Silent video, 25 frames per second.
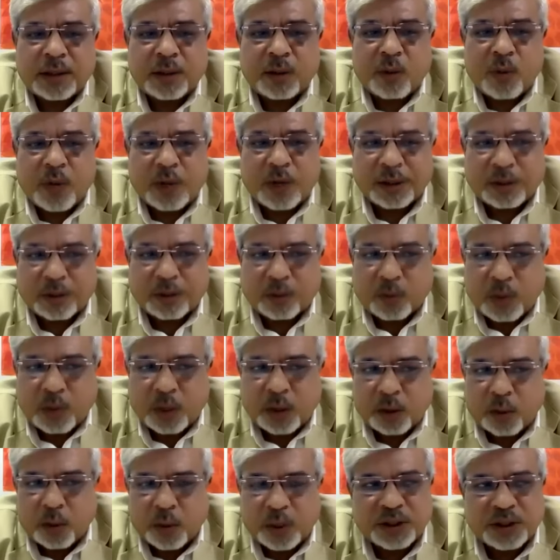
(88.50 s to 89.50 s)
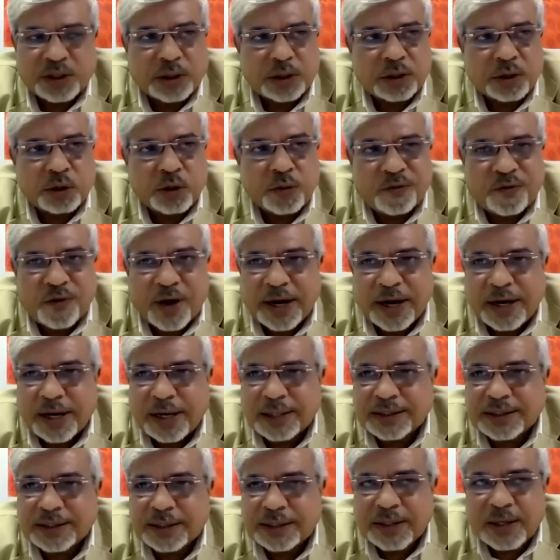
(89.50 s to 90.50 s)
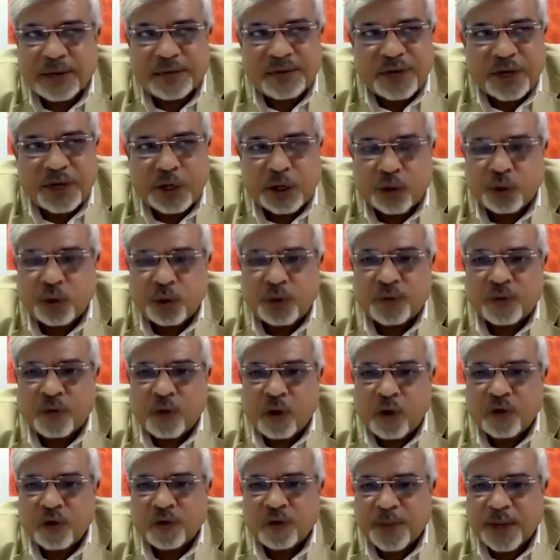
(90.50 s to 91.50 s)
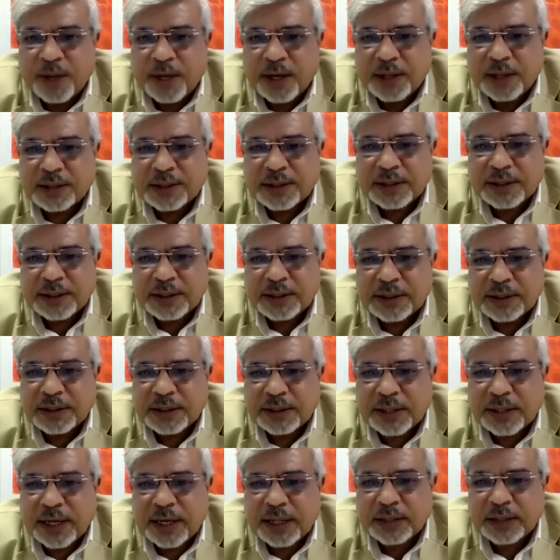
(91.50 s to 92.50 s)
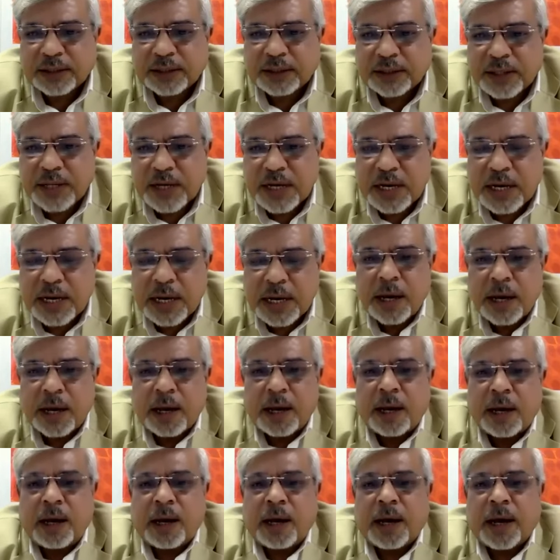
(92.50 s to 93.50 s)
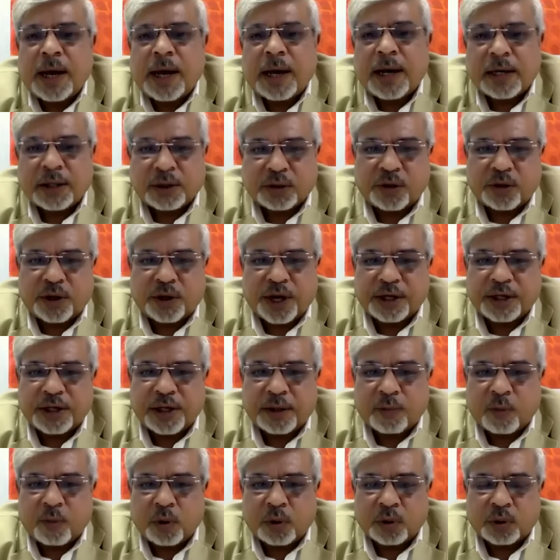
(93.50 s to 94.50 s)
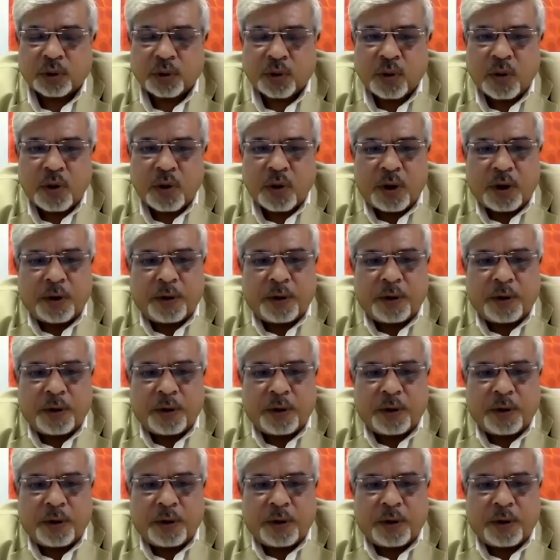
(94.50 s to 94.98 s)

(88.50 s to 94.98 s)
the one, one question you rightly said that we need to involve parents in this entire journey right. and educate them also.